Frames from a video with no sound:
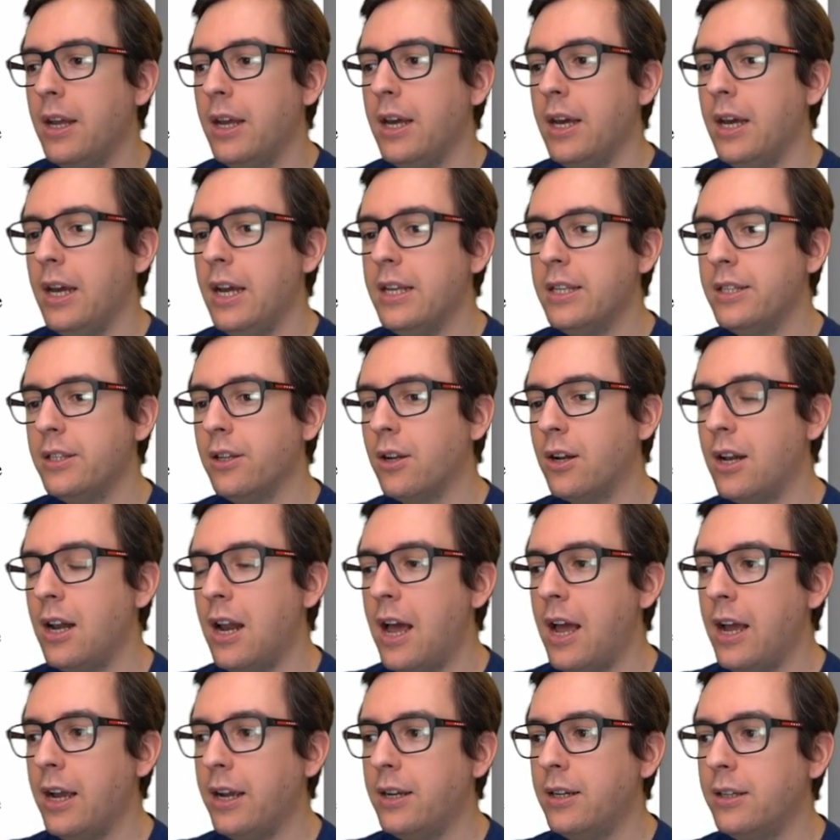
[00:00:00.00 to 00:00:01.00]
It's not
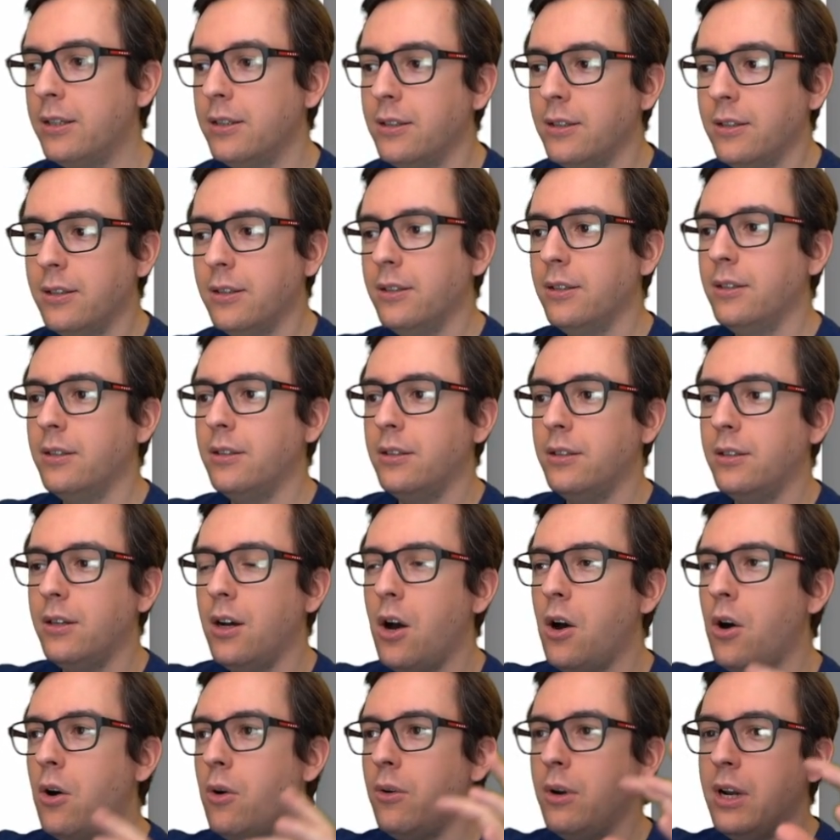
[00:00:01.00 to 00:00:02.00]
like,
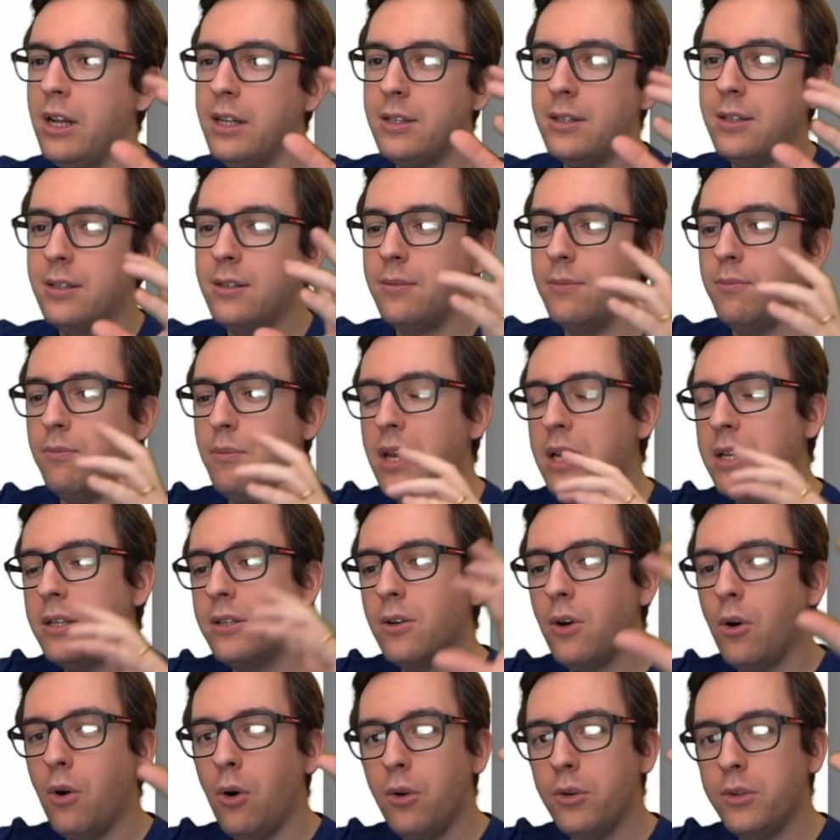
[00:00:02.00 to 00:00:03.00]
oh, let's
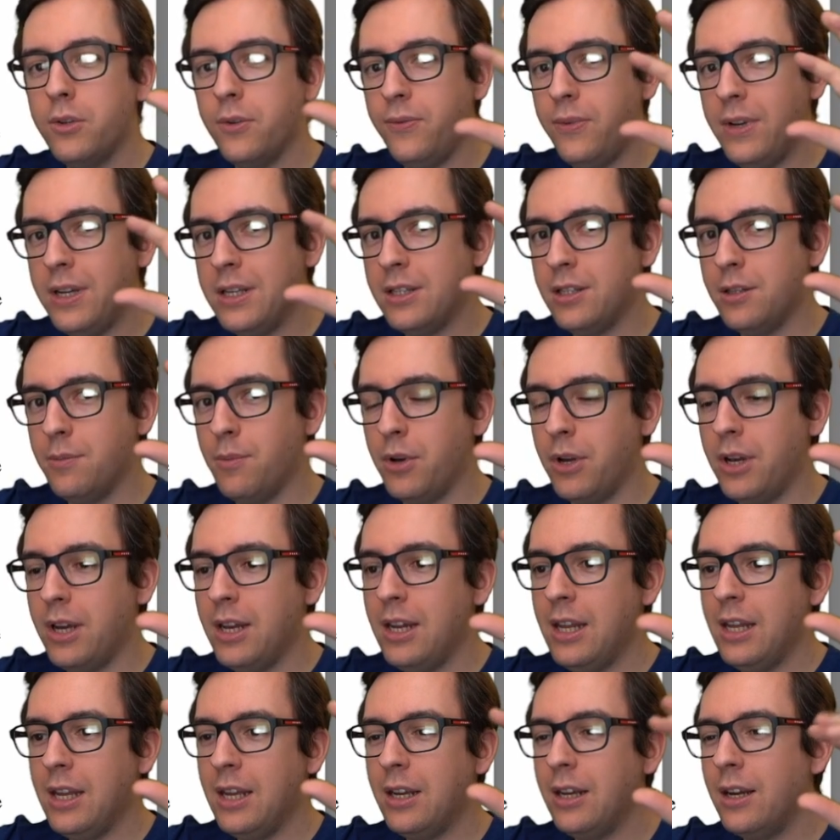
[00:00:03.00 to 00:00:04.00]
mix all the things in the
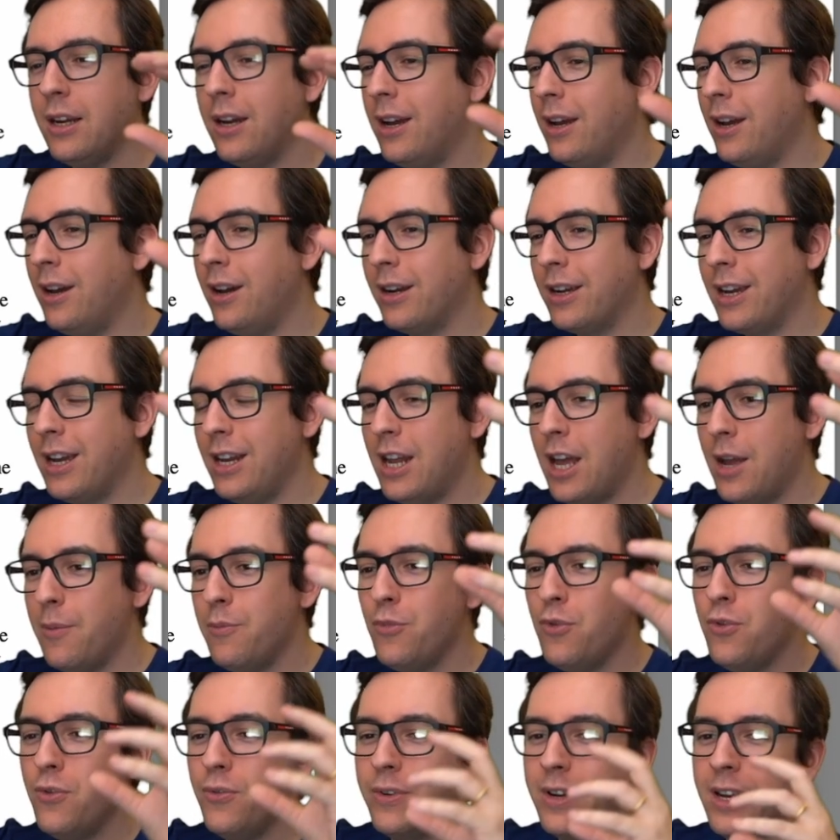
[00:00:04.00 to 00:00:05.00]
beginning. Can I
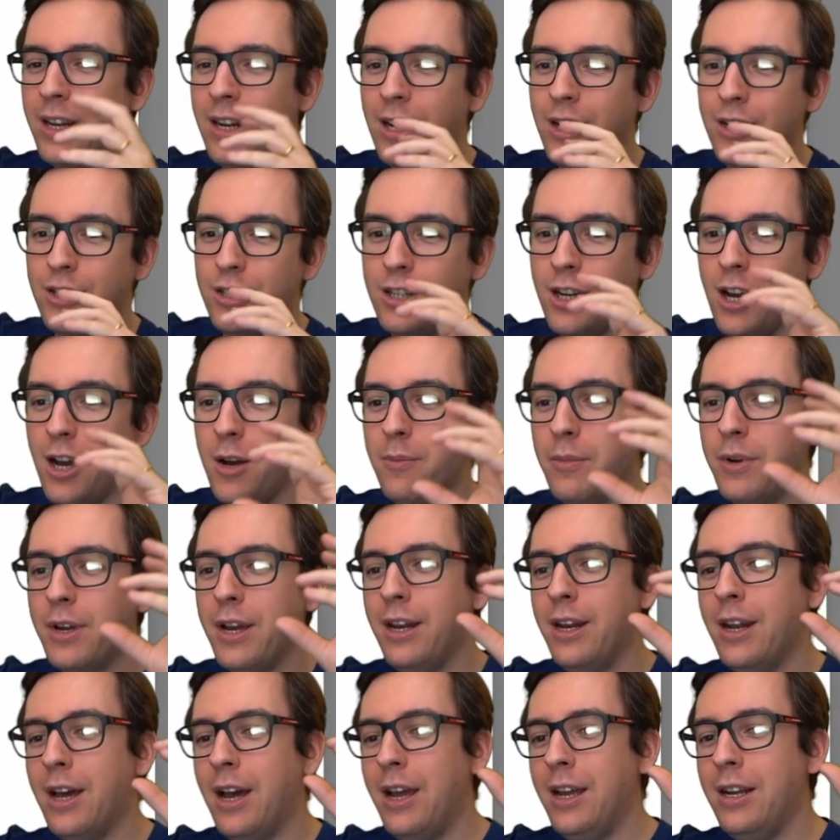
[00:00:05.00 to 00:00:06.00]
move? Can I jump?
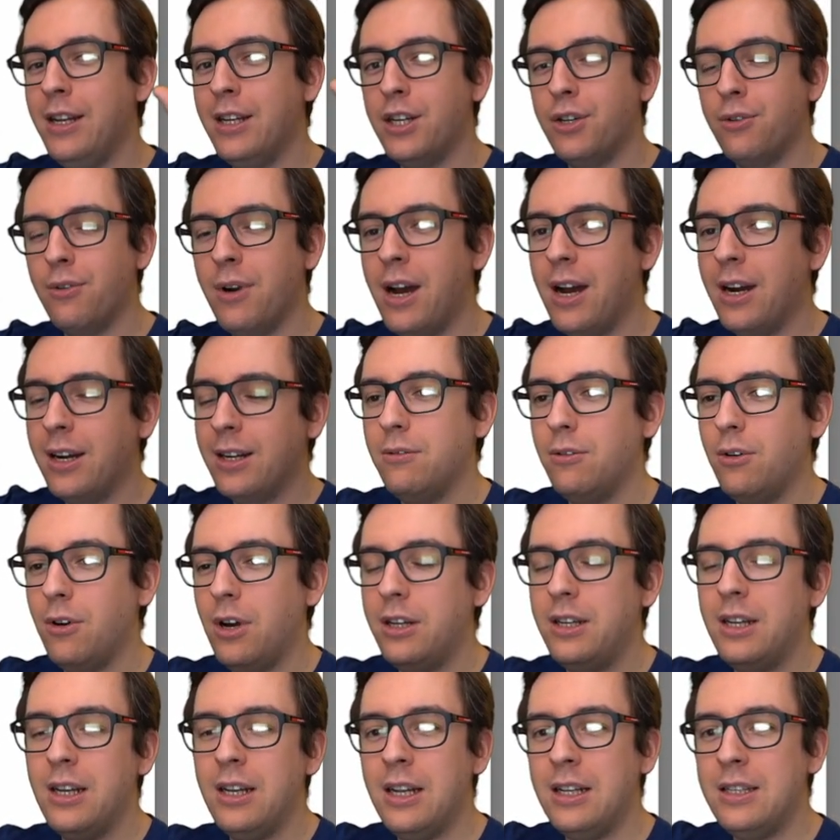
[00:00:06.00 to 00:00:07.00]
Can I interact?
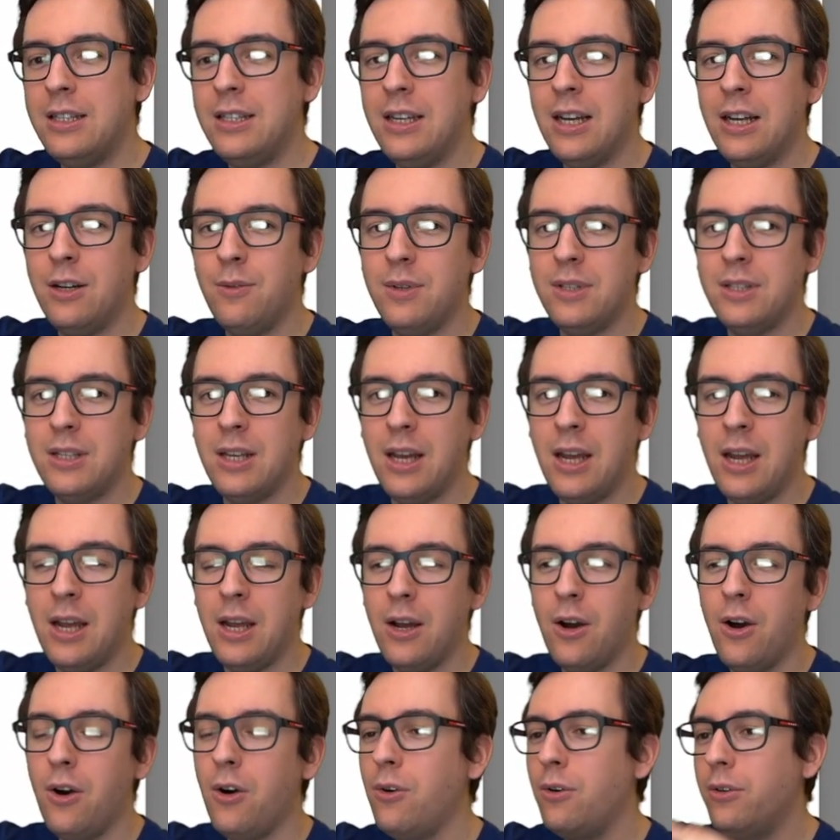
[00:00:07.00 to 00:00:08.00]
And then at the end we
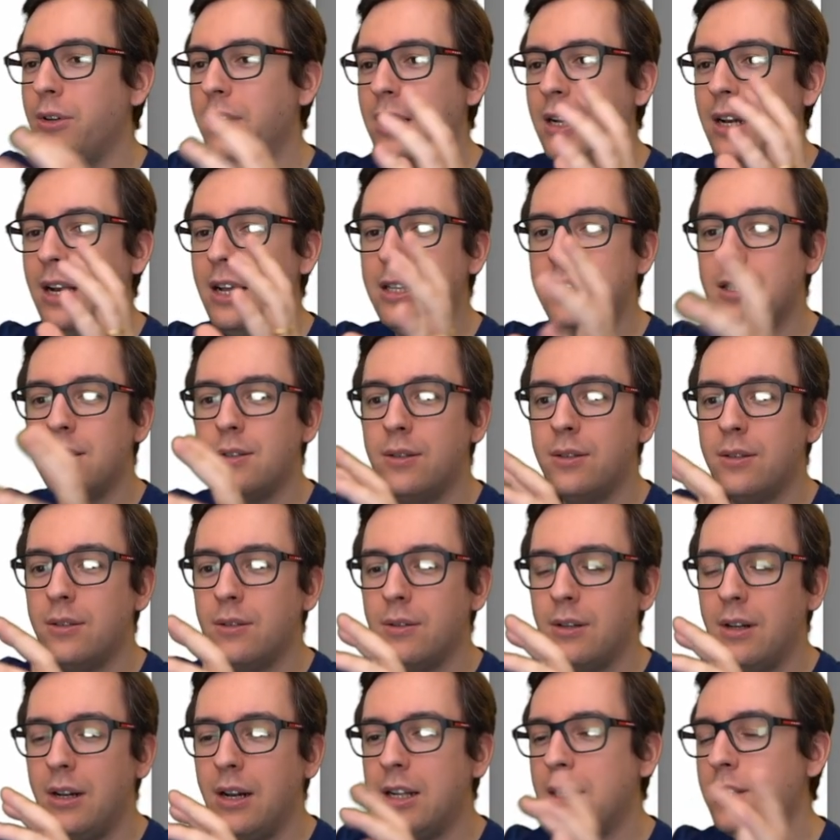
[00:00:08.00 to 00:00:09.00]
say, oh, then let's
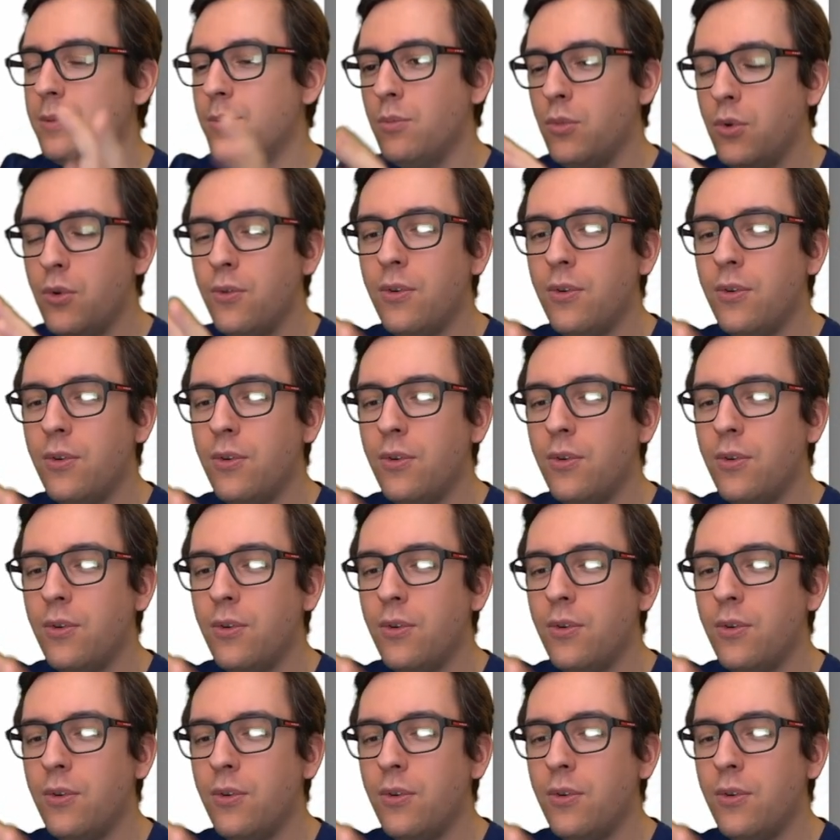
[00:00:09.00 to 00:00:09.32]
move